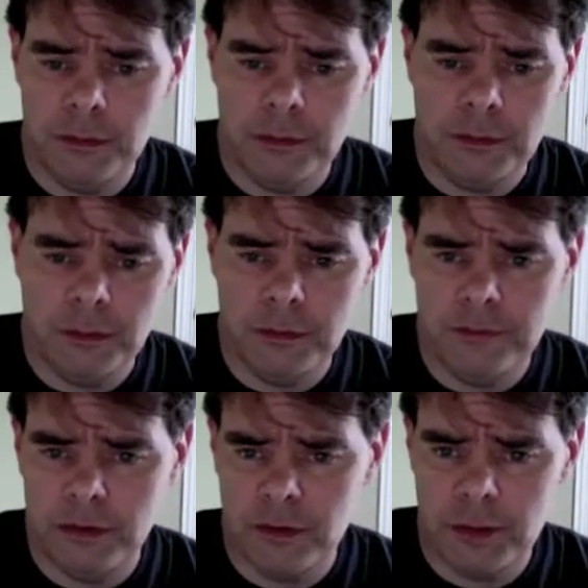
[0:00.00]
There are
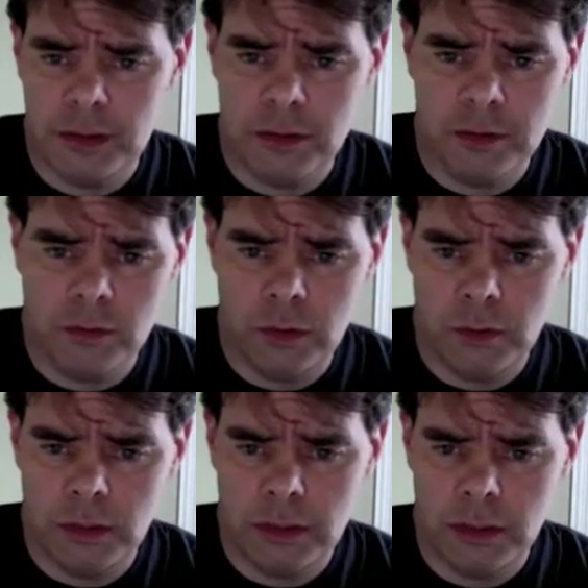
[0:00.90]
variable
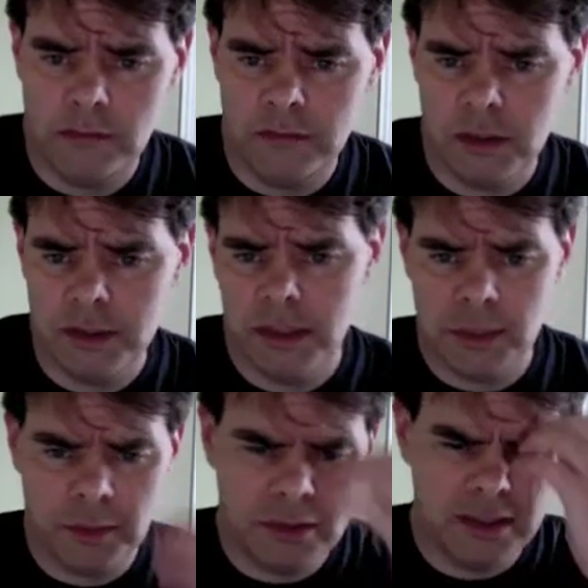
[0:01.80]
I've looked at a
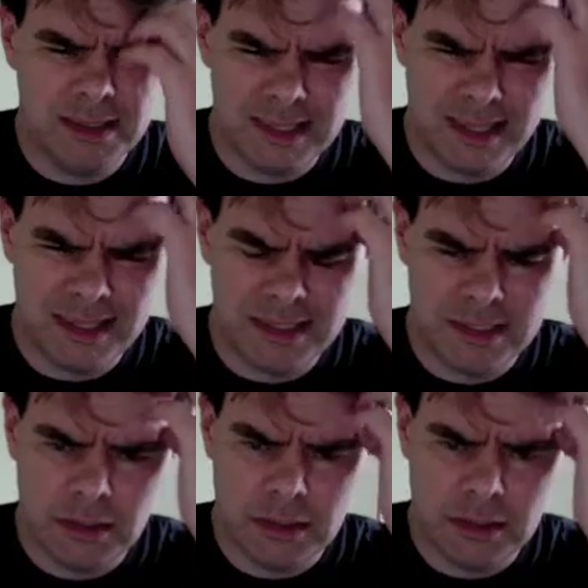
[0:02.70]
couple of these sites
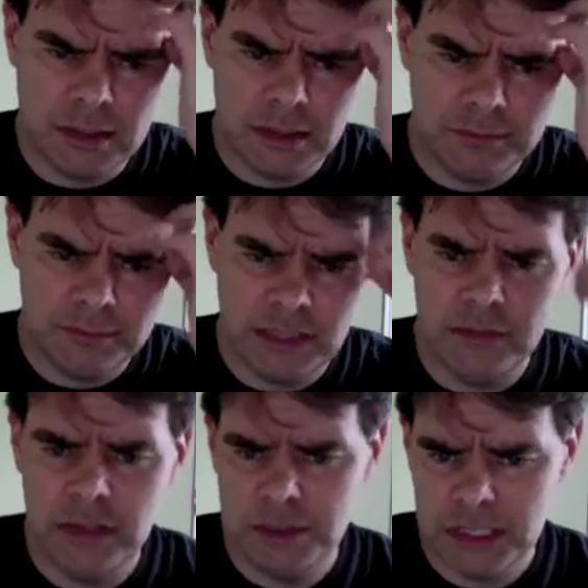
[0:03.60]
on
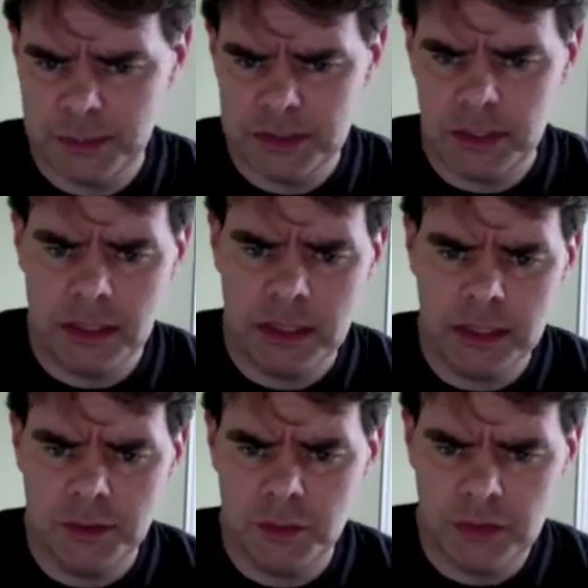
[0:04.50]
giving you tips on how to get
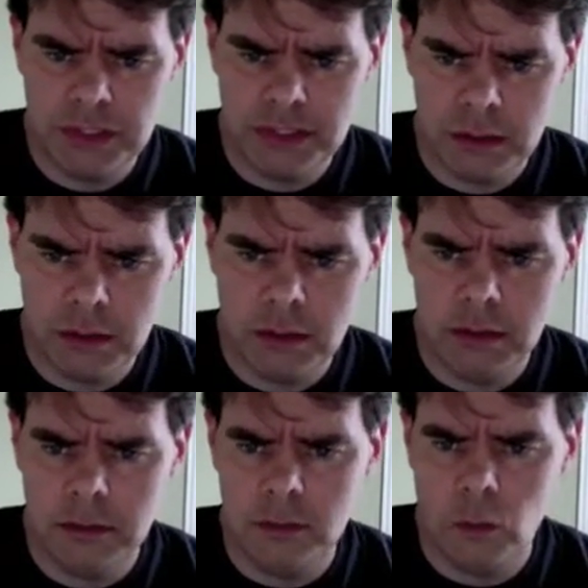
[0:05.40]
into a retailer,
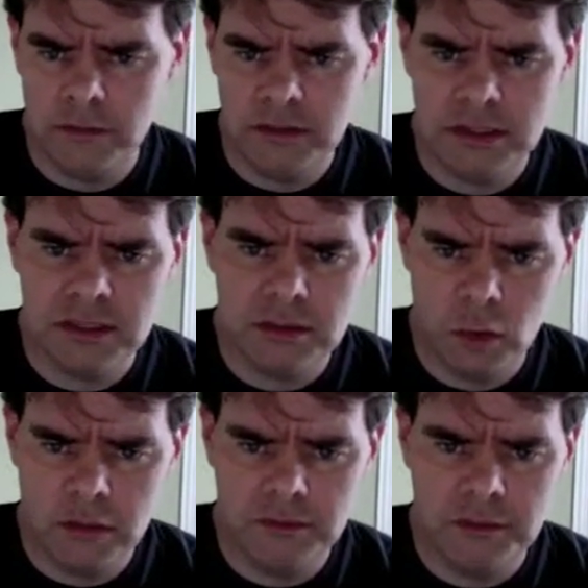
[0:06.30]
and one
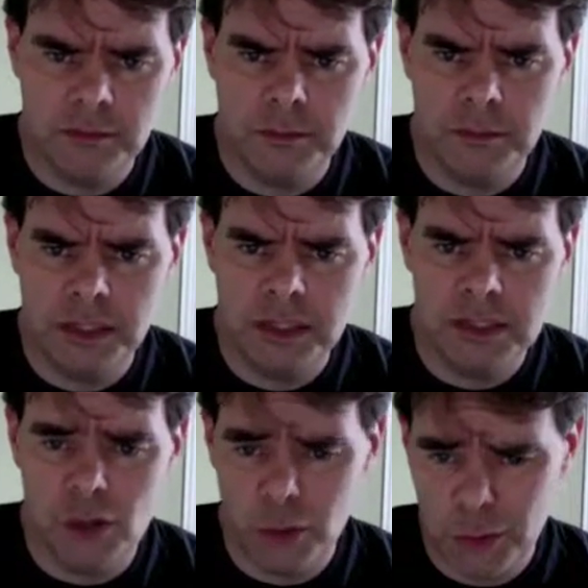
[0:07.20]
of them is
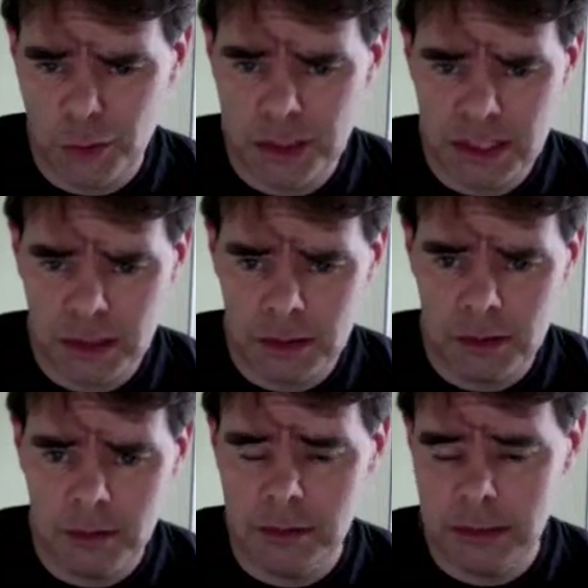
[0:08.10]
Know Your
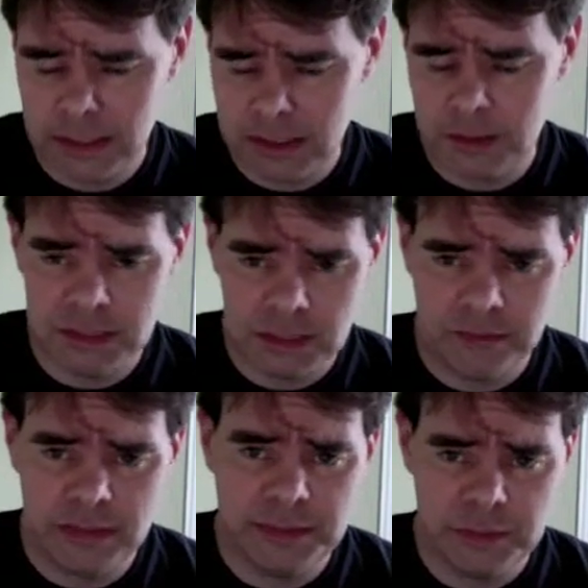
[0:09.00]
Retailer. Yes, there is a
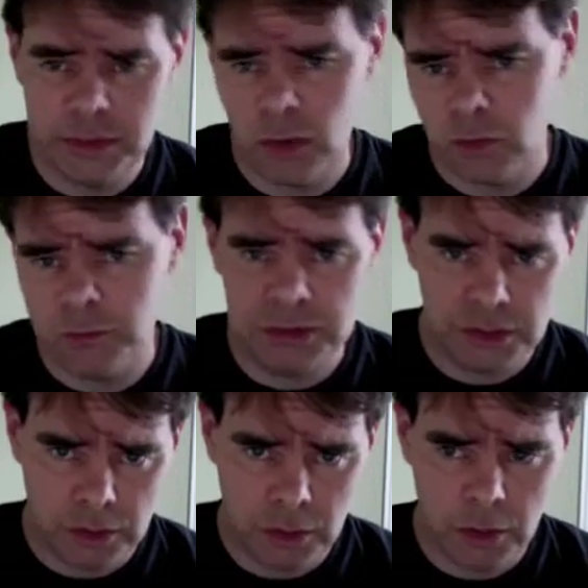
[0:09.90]
difference between Whole Foods and
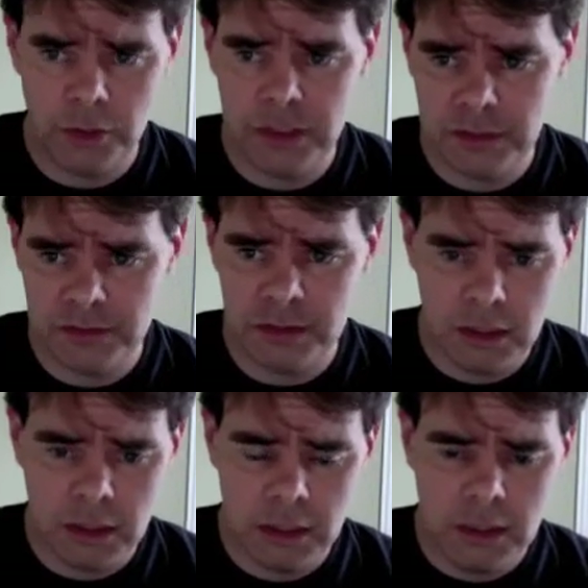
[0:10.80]
Kroger, and you have to
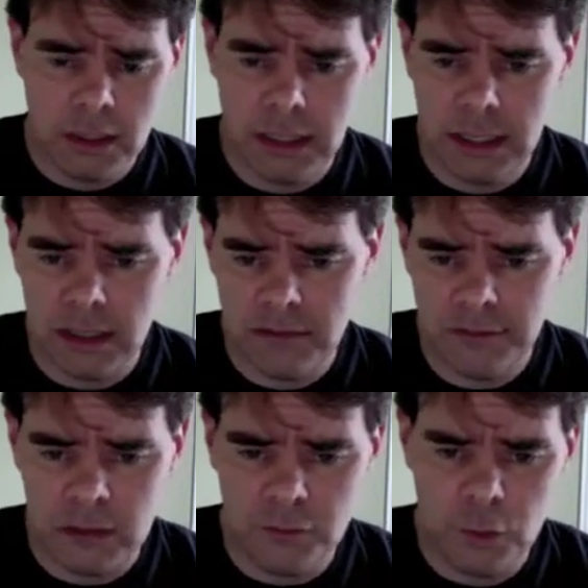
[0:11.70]
kind of get a
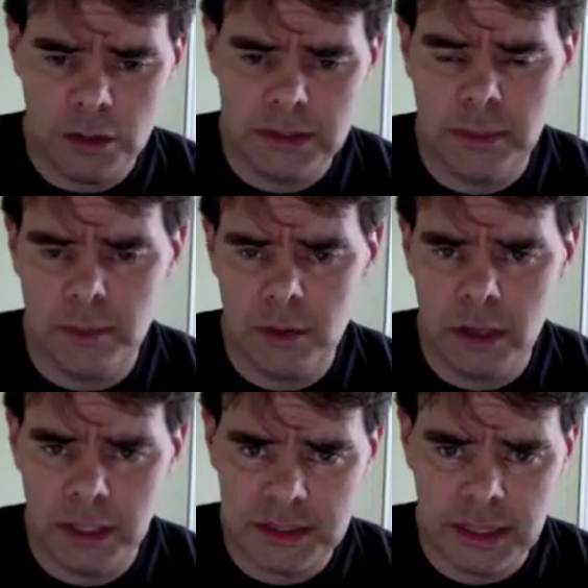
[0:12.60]
feel of what type of
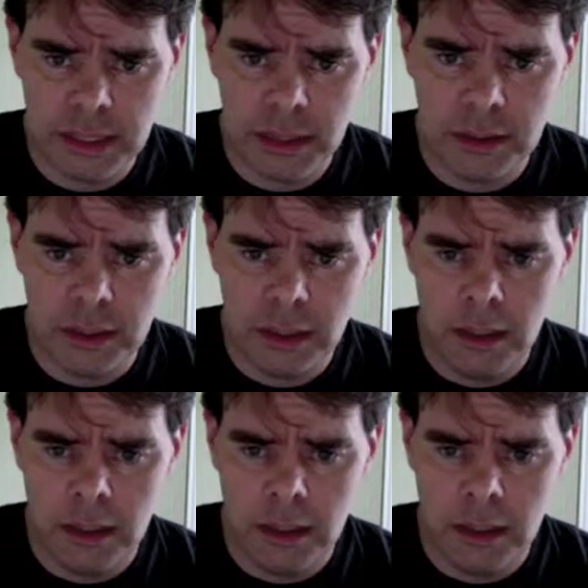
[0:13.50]
products they carry.